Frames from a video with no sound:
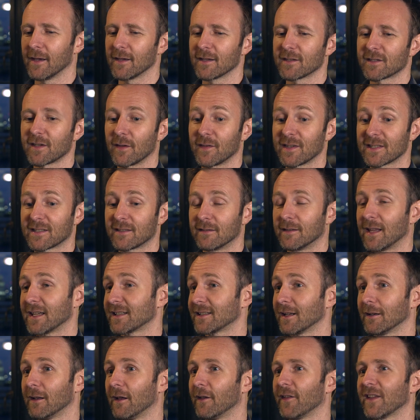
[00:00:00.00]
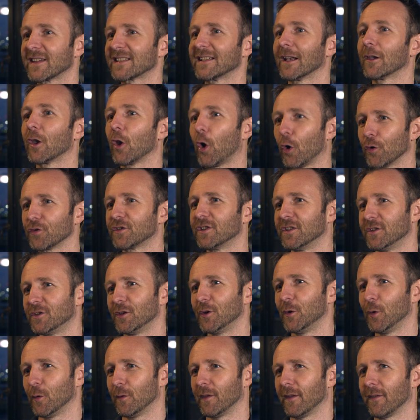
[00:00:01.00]
So there's, there's, a, there's a lot to
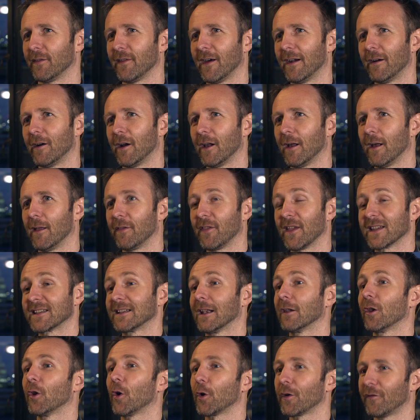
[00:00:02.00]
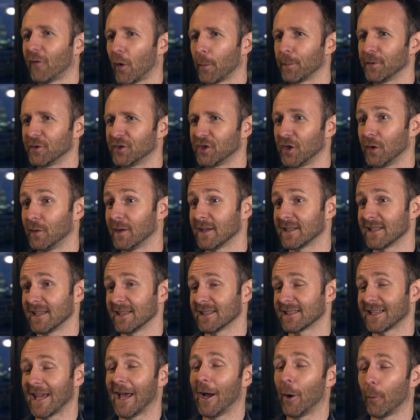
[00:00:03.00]
do, and there are, there's a lot of
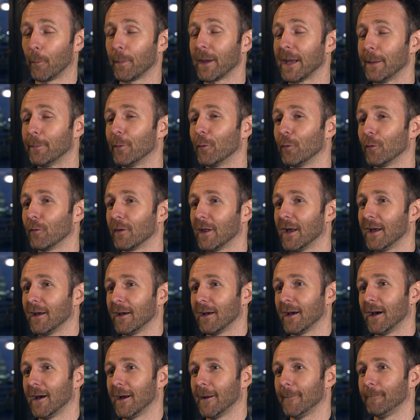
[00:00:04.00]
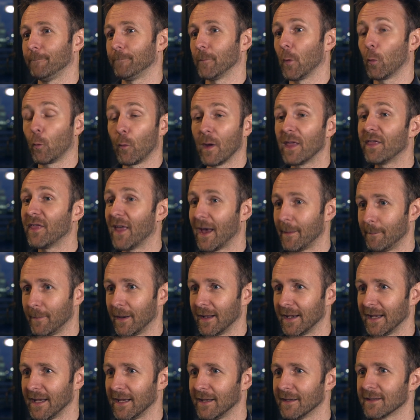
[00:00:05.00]
opportunities to help people um, with their
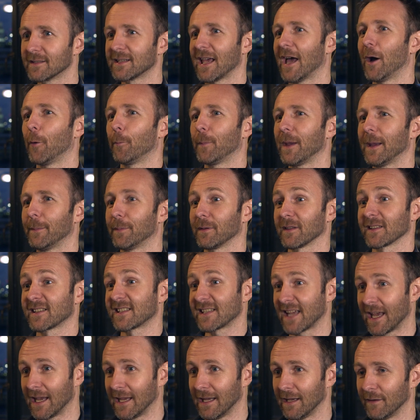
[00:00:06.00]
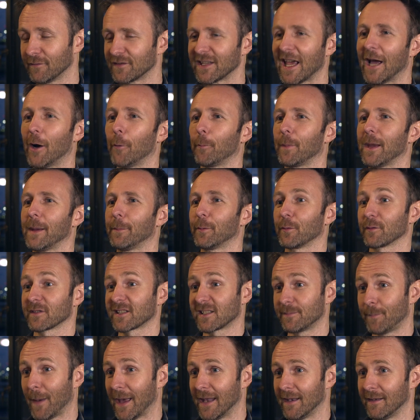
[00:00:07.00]
money, to help people save, to help people
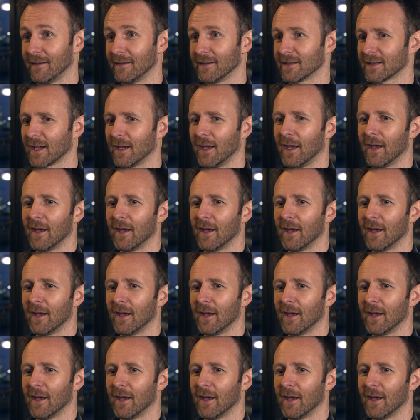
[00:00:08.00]
spend,